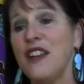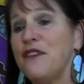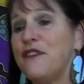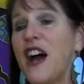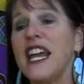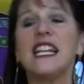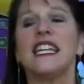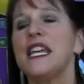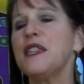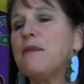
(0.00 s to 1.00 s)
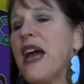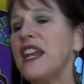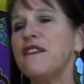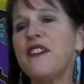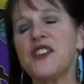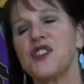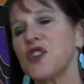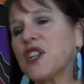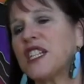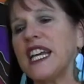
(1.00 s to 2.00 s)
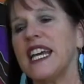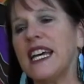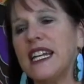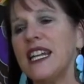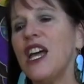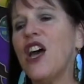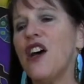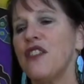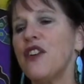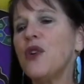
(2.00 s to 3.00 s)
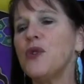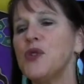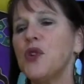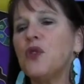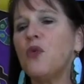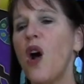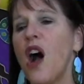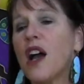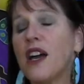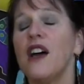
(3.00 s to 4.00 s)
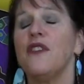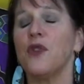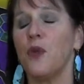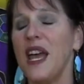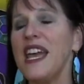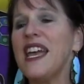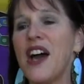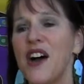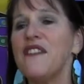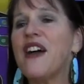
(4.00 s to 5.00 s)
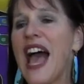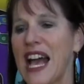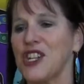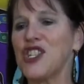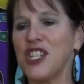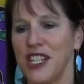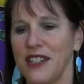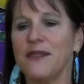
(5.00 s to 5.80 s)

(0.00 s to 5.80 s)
And finally, the manifester clan, those who walk the way of action.